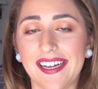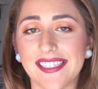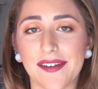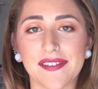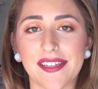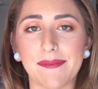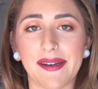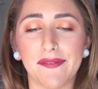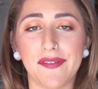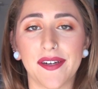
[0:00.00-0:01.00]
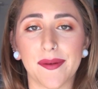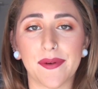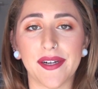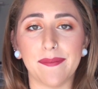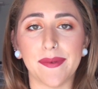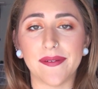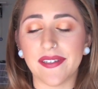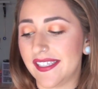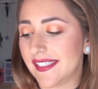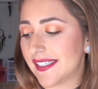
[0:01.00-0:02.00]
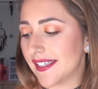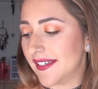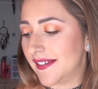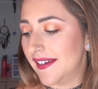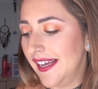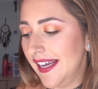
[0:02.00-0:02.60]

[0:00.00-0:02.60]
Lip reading: definitely my feet are pretty bony, so